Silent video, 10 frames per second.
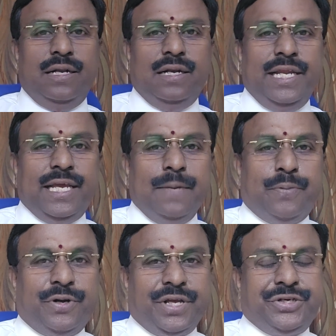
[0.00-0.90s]
Legal
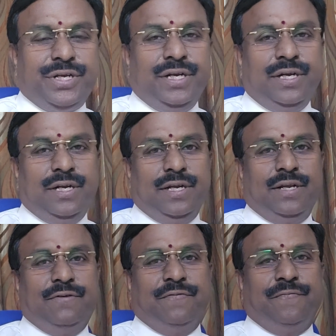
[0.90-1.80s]
protection.
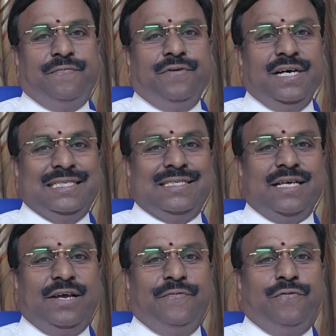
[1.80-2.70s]
First
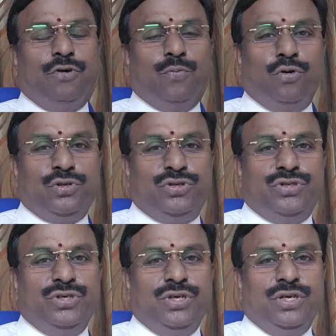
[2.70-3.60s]
and foremost,